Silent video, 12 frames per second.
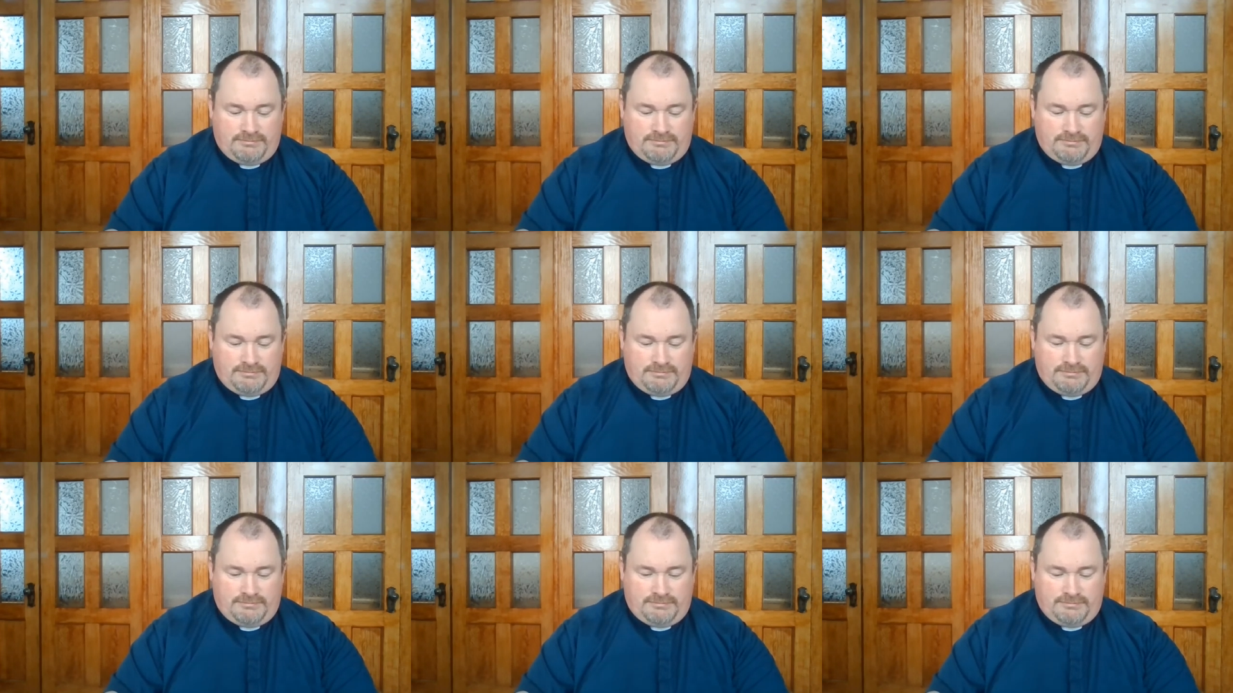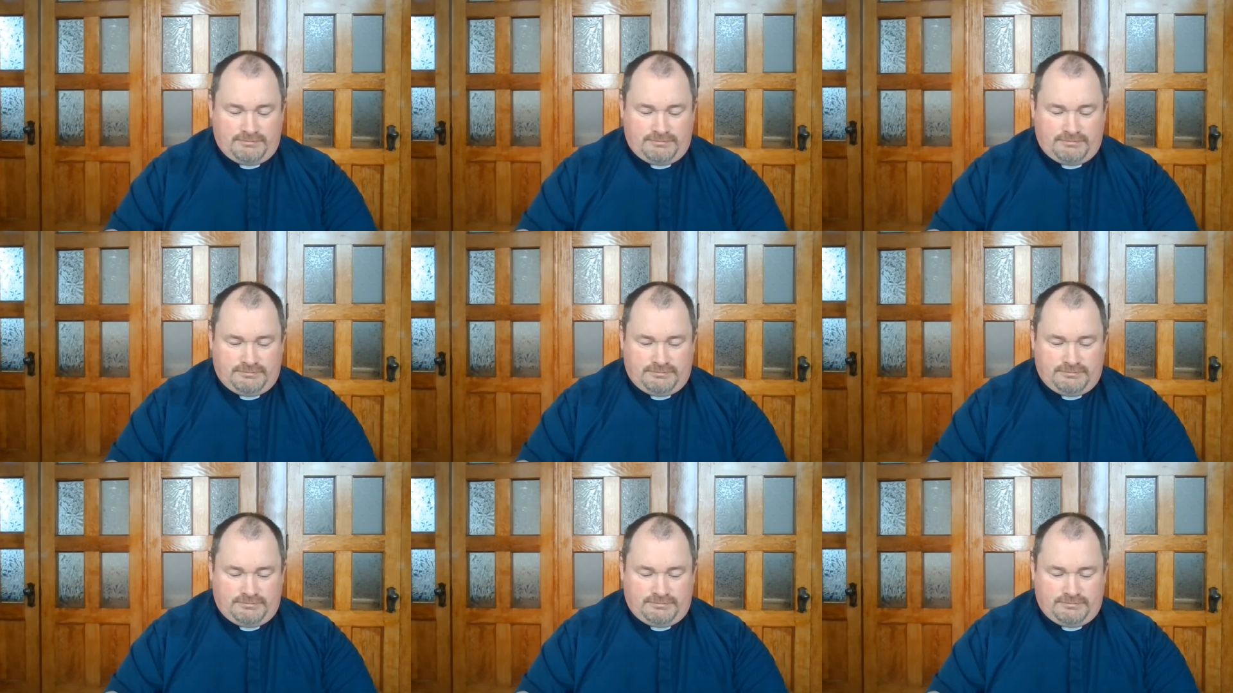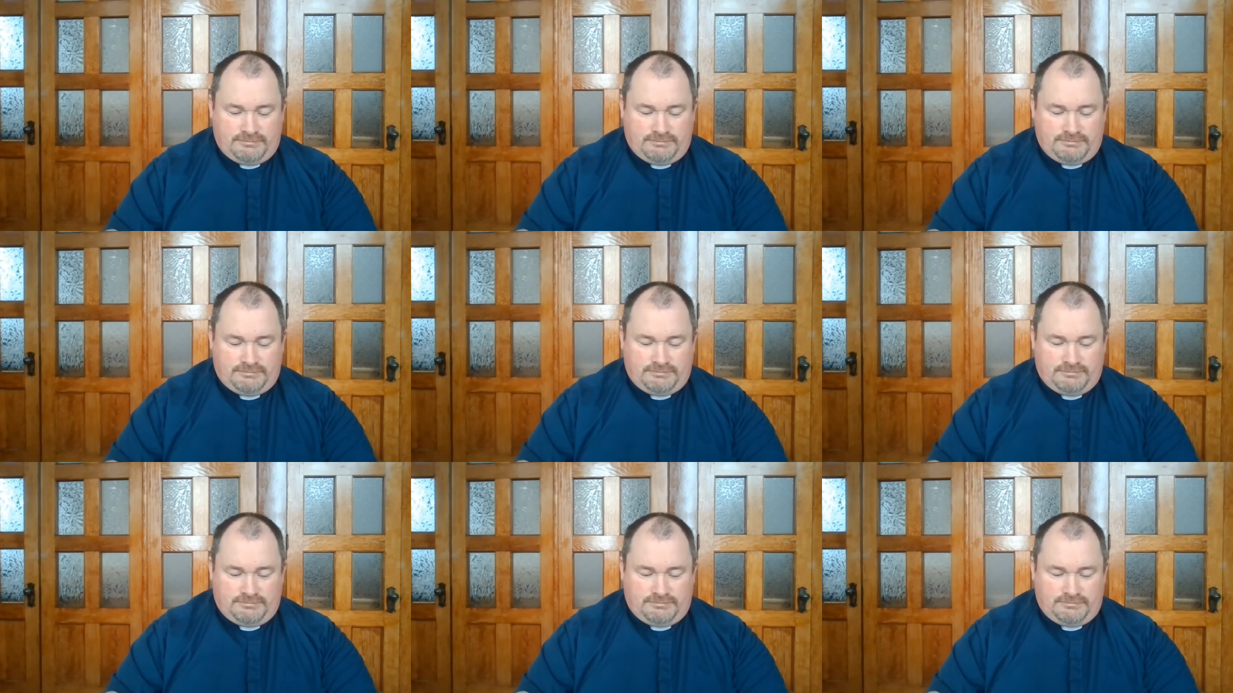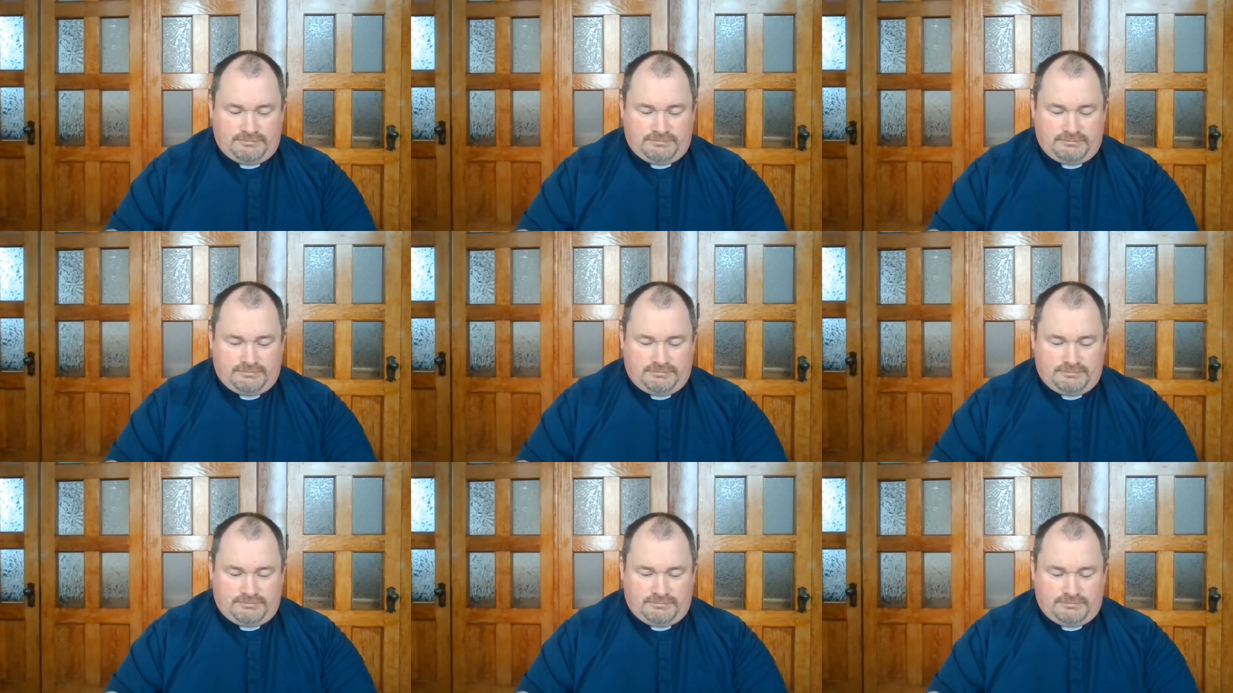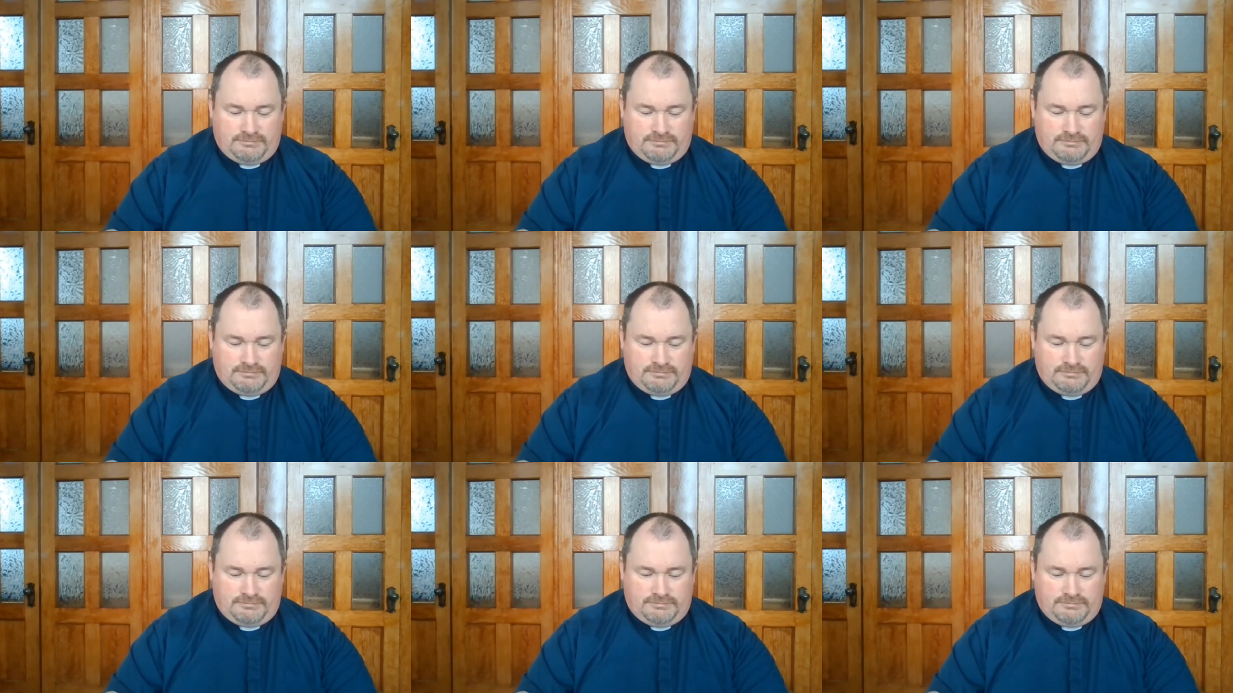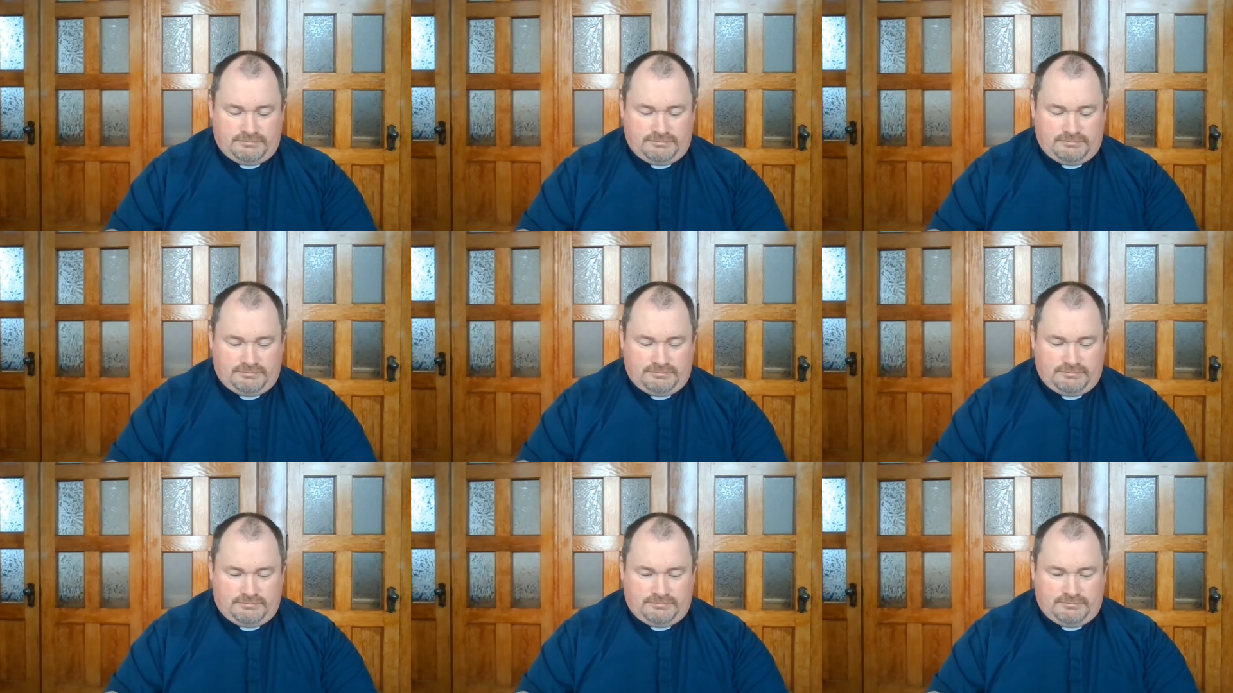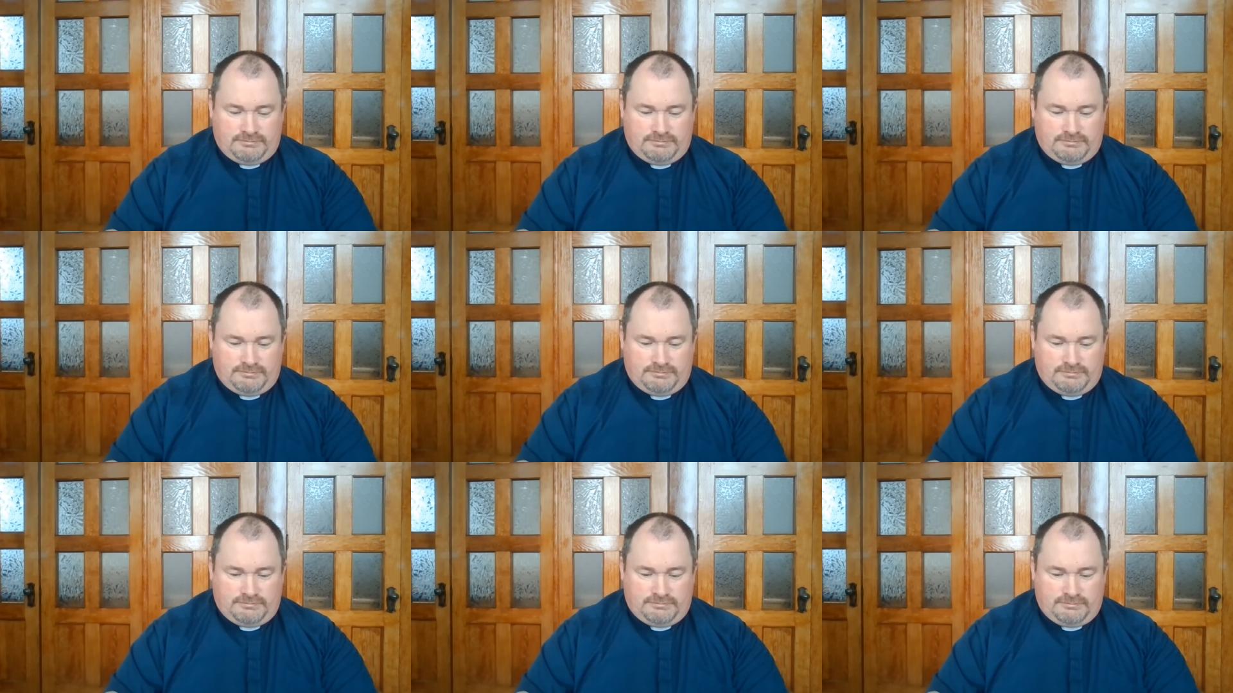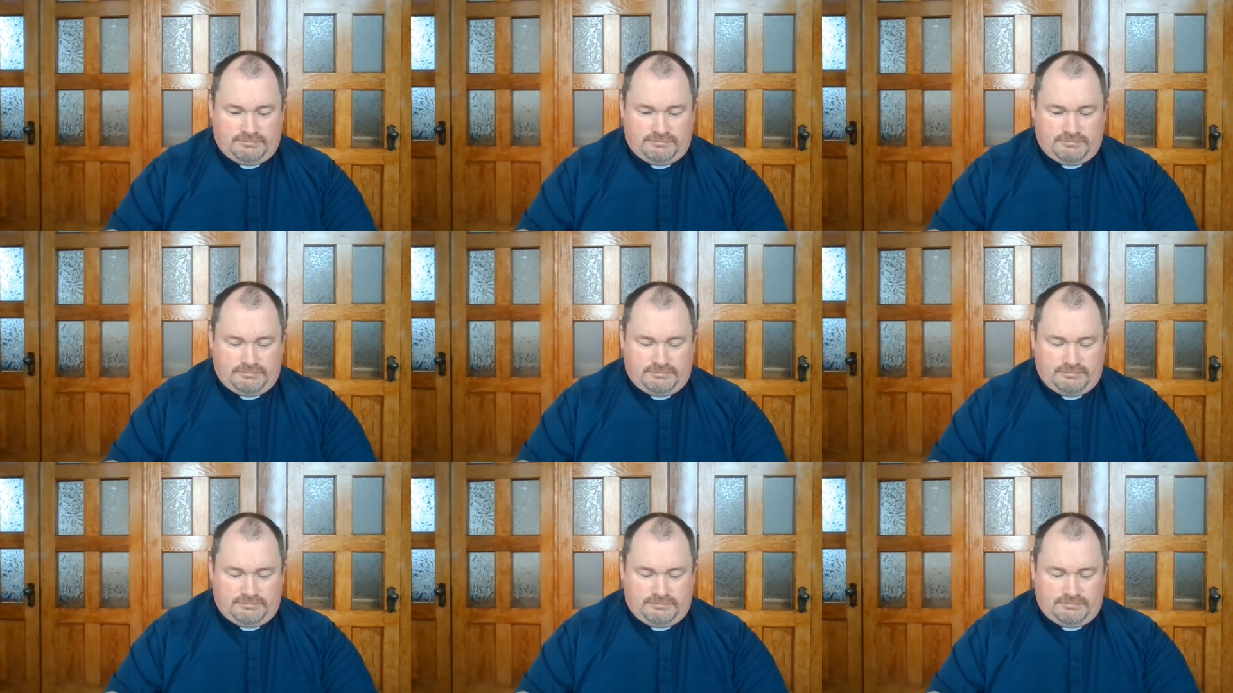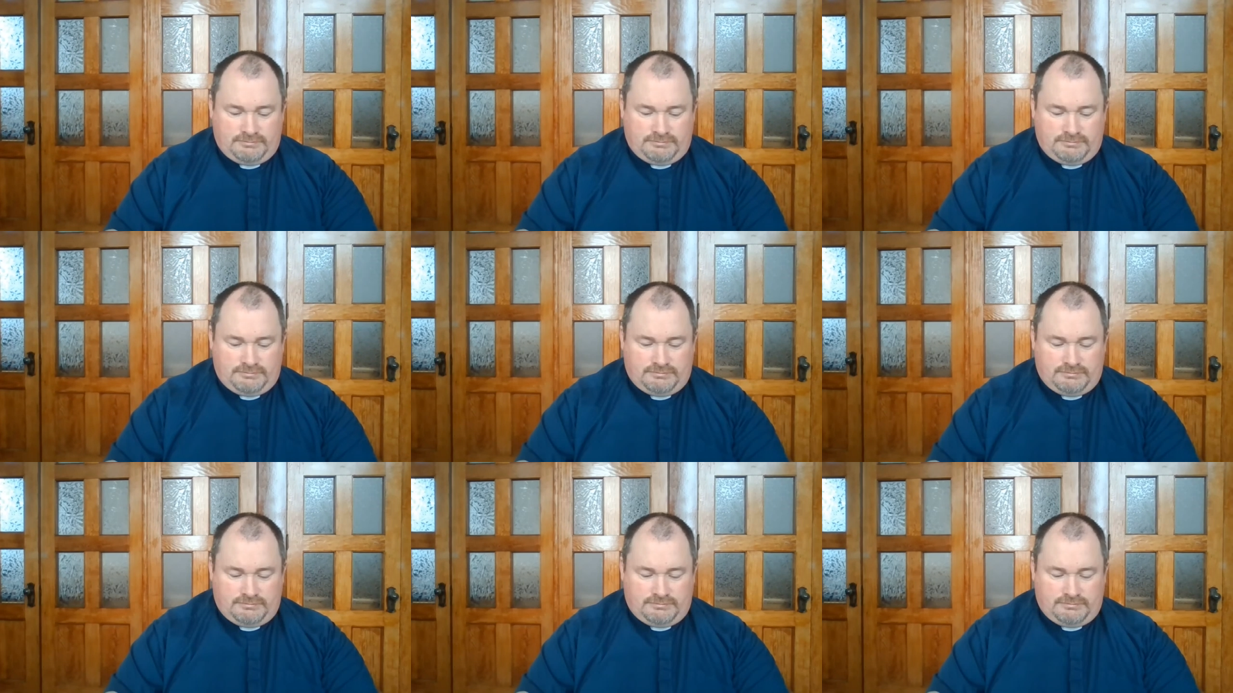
[no speech]